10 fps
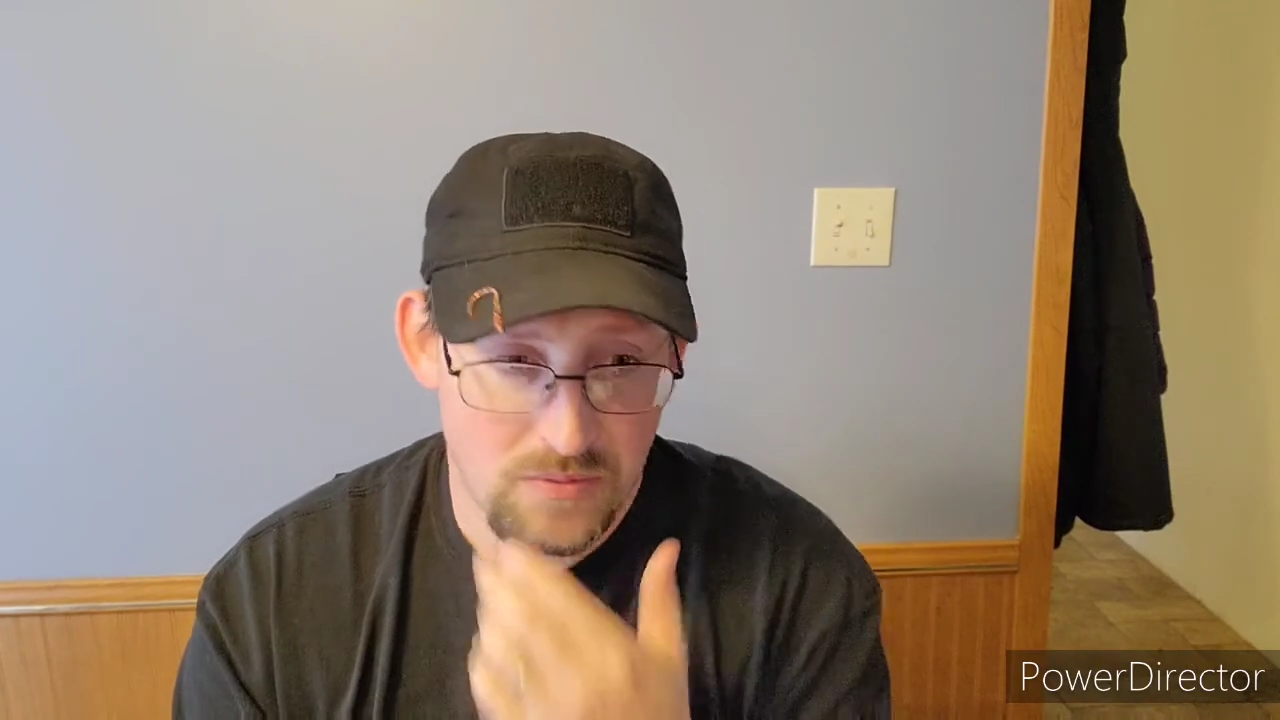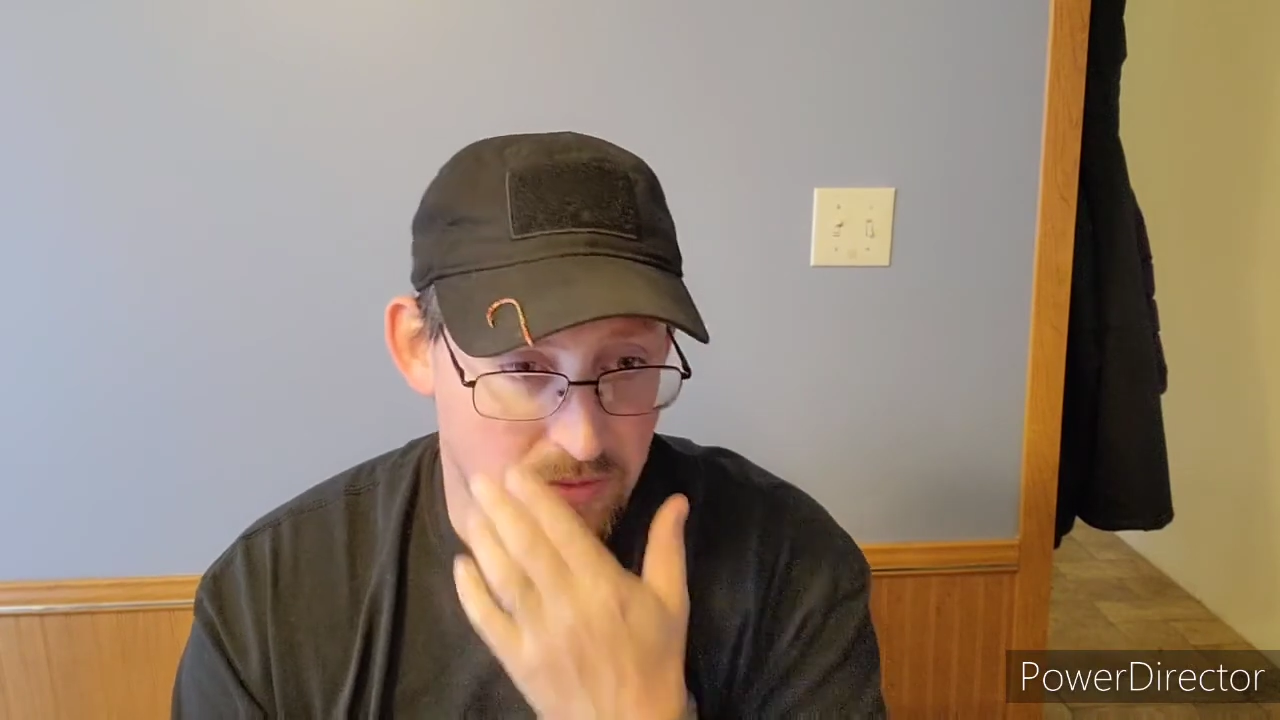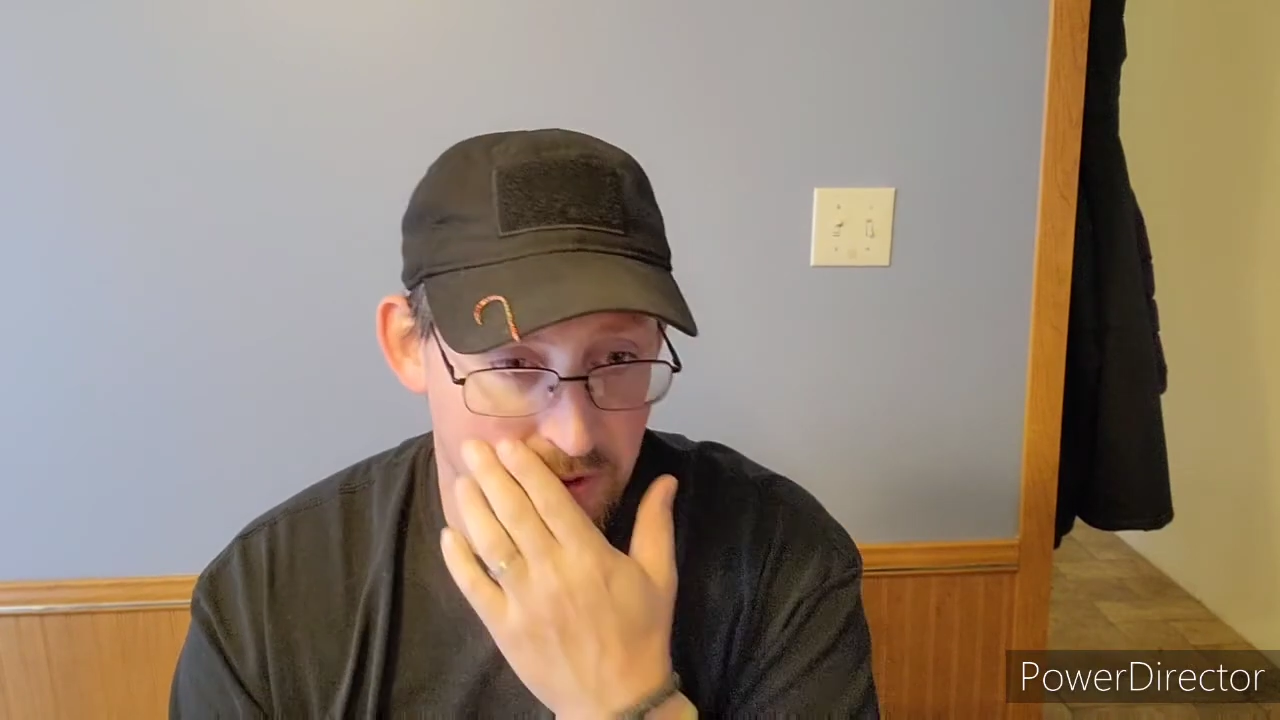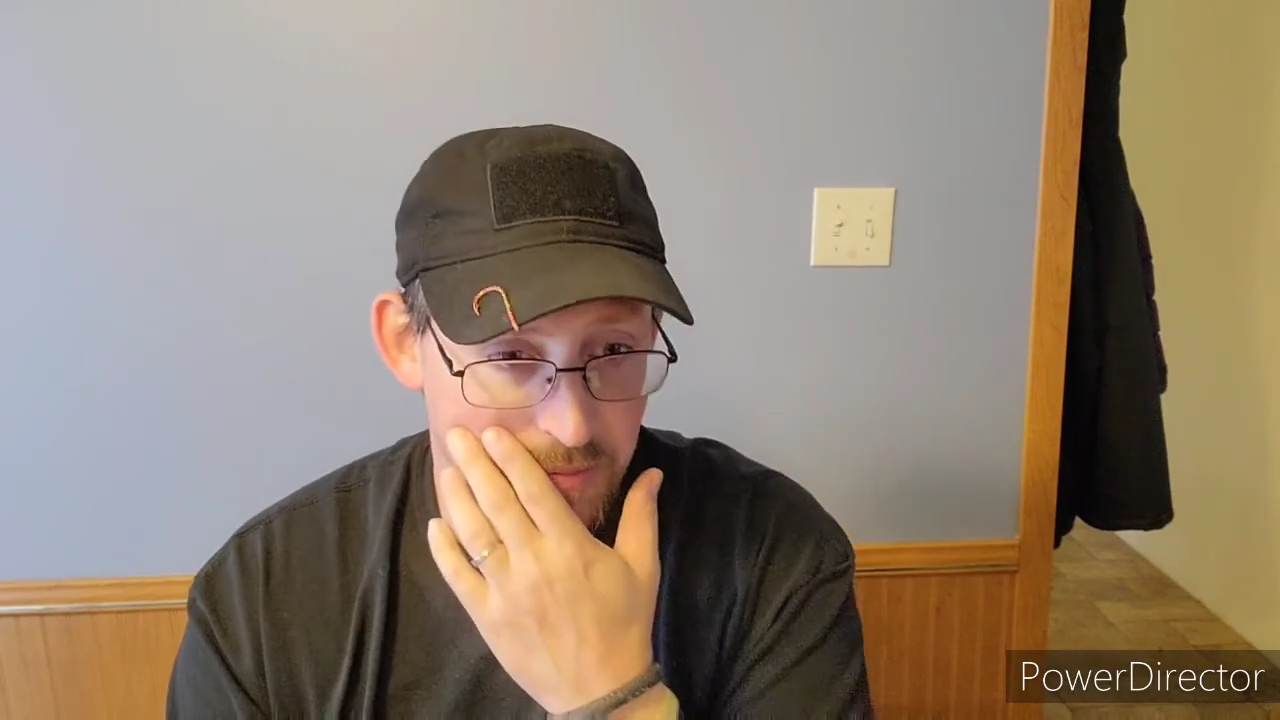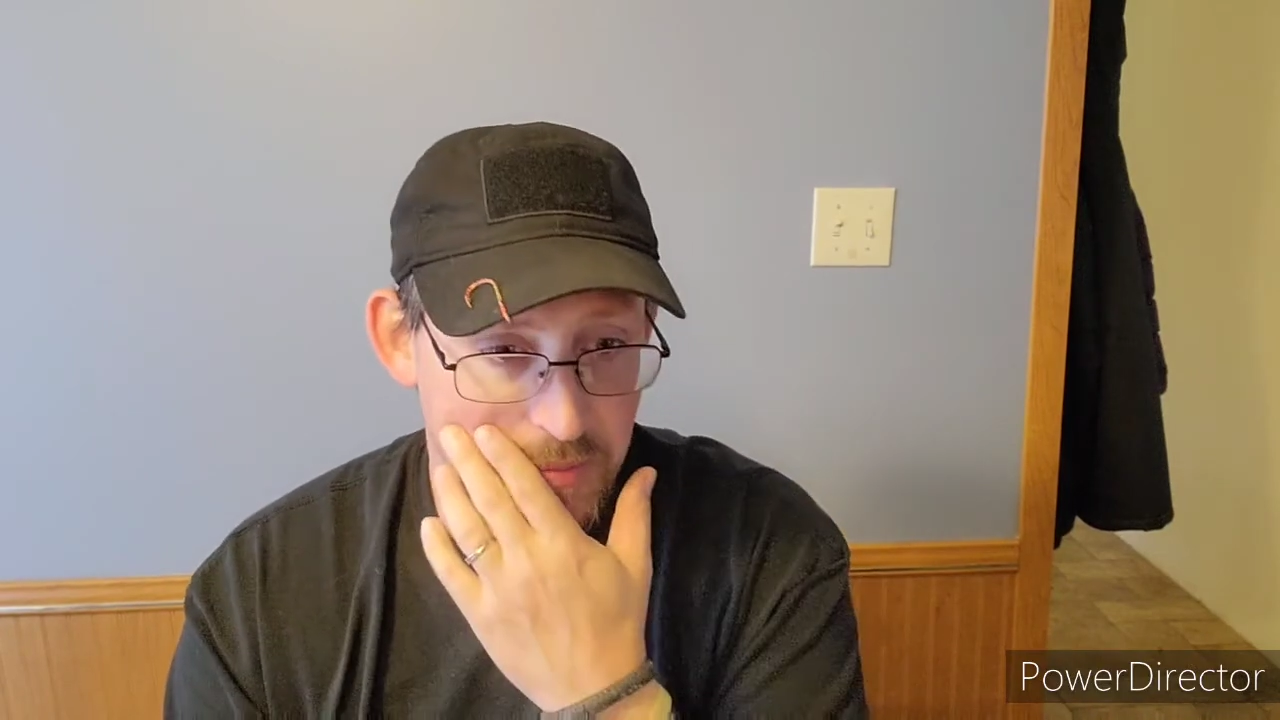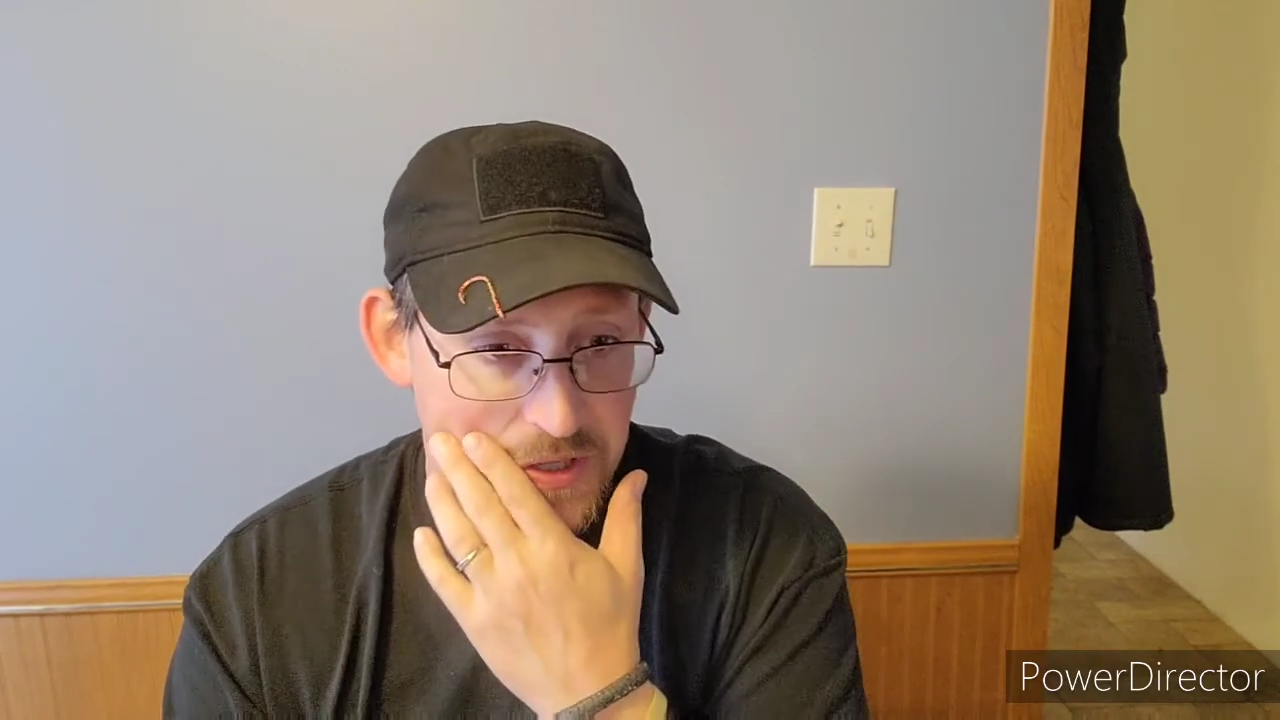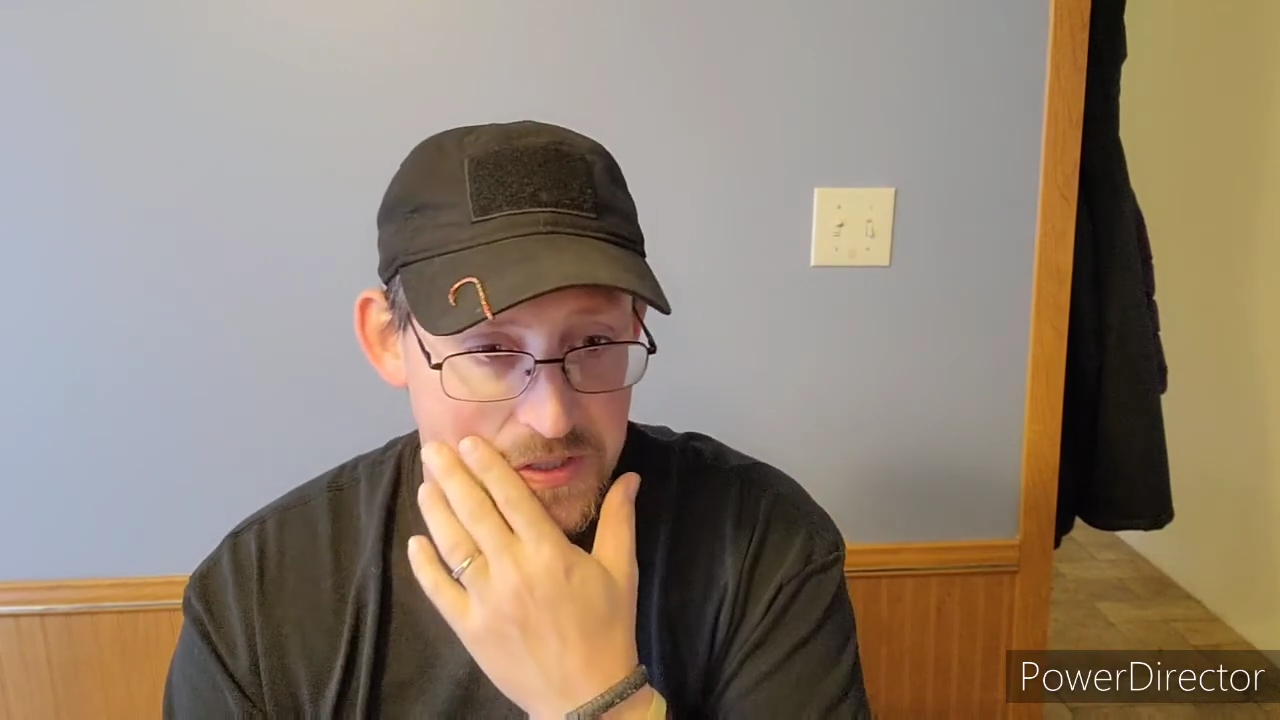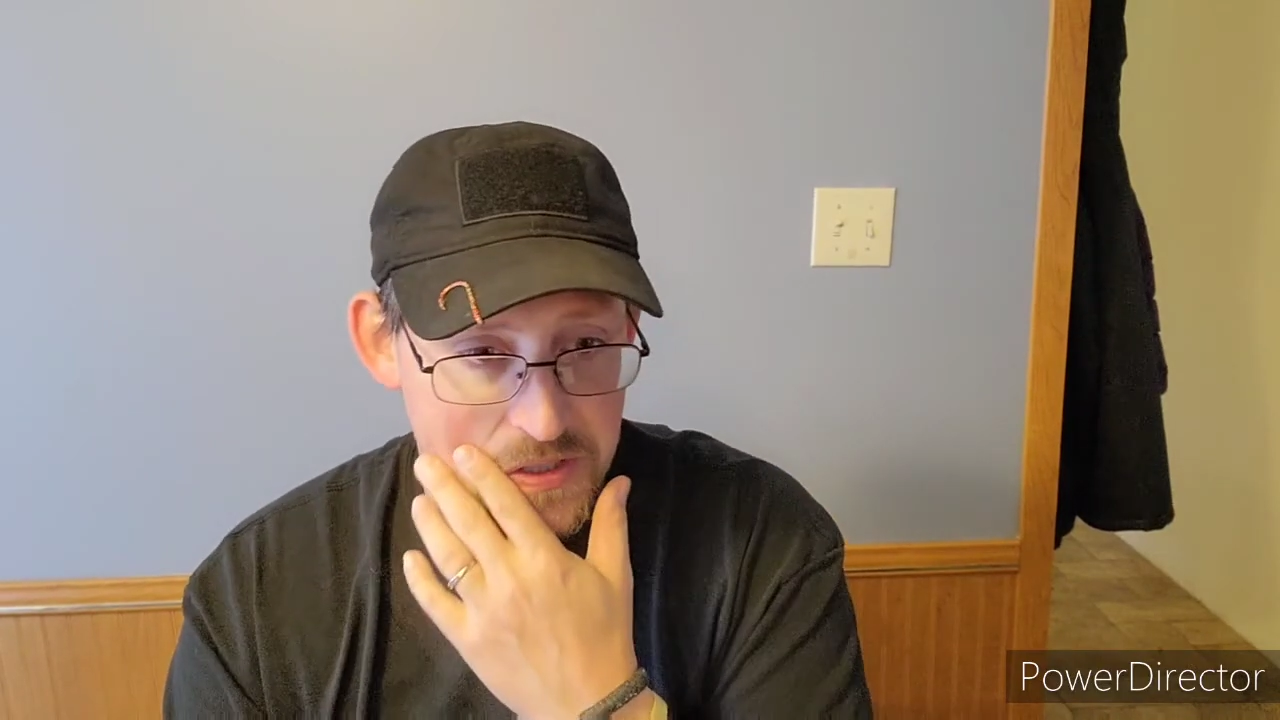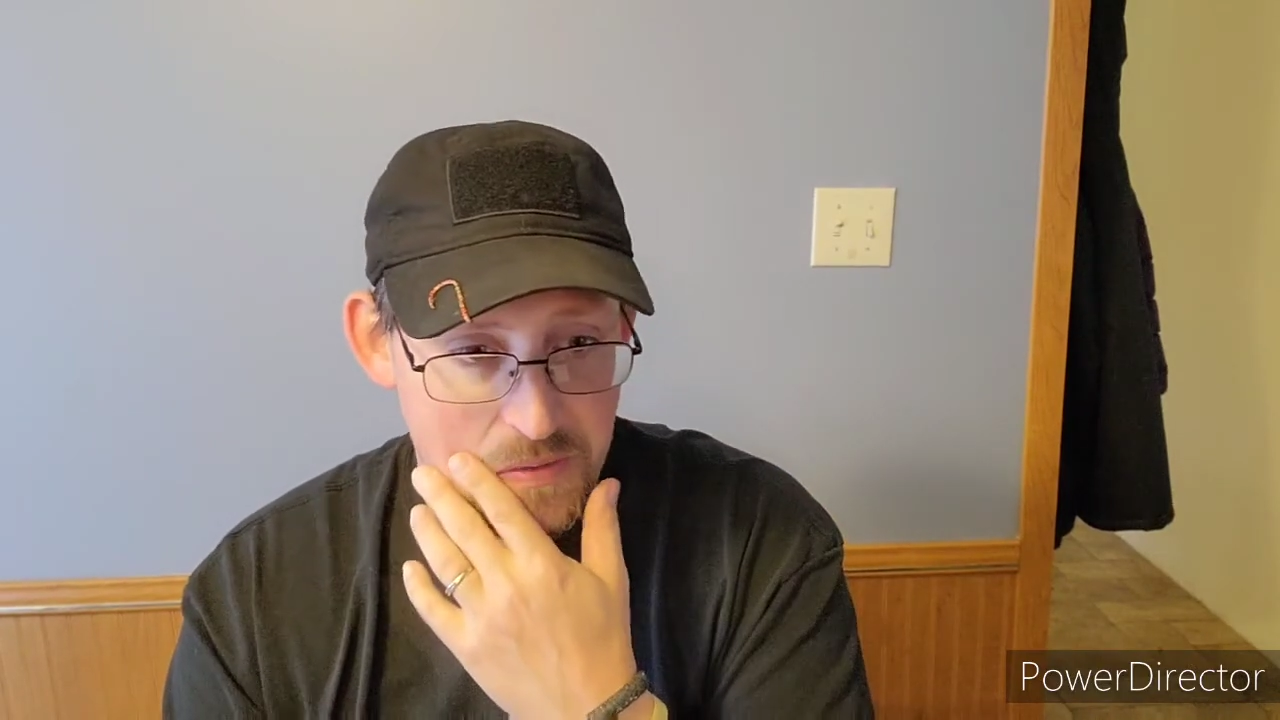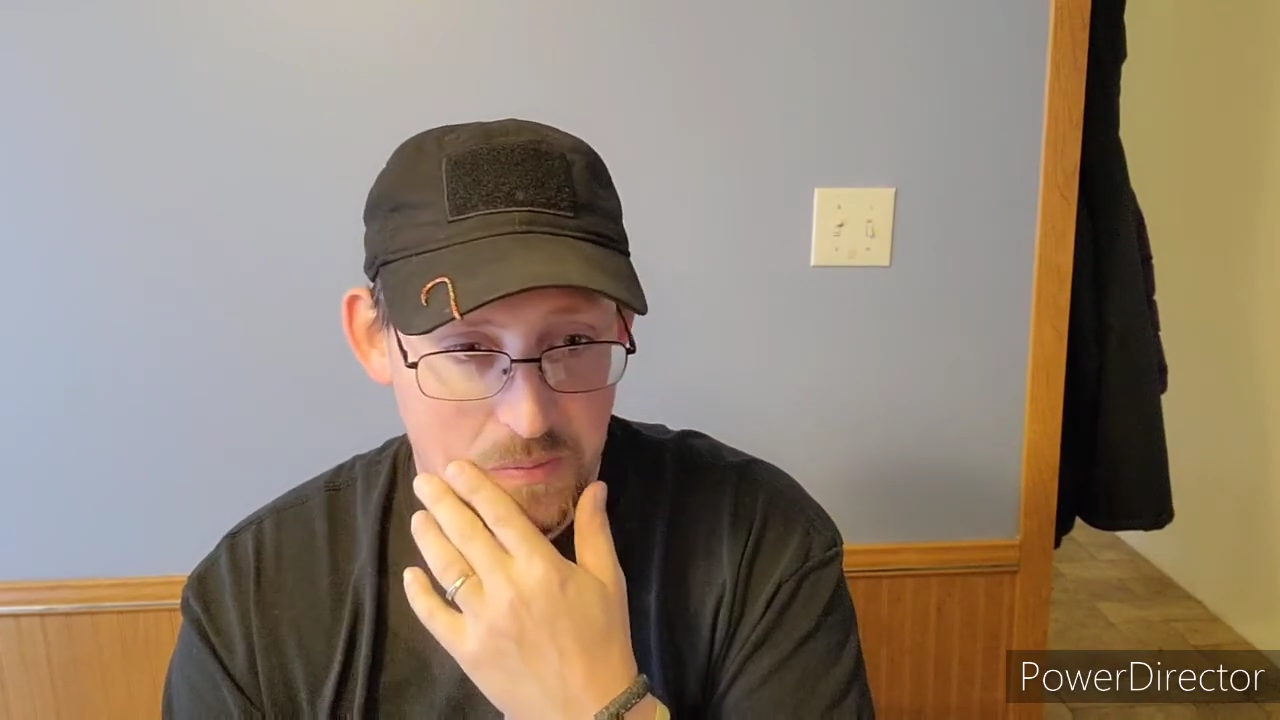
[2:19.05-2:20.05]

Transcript: for a budget,